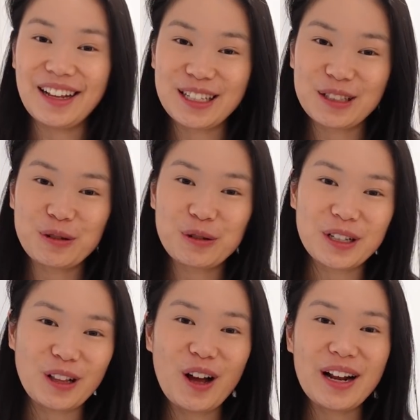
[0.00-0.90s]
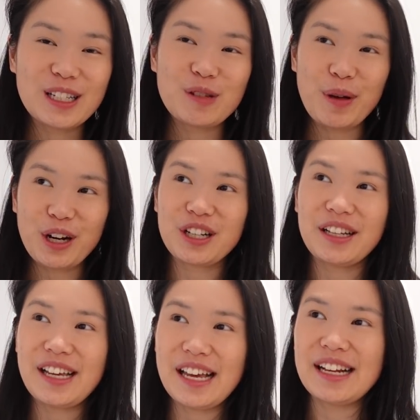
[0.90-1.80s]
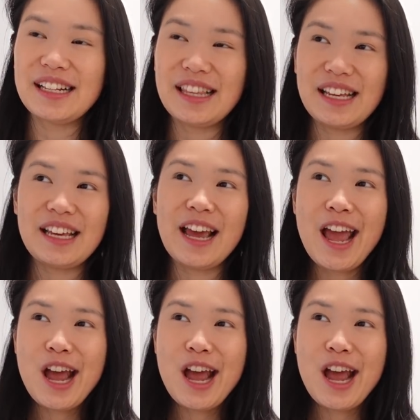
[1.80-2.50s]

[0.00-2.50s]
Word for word: glass noodles a lot, especially in the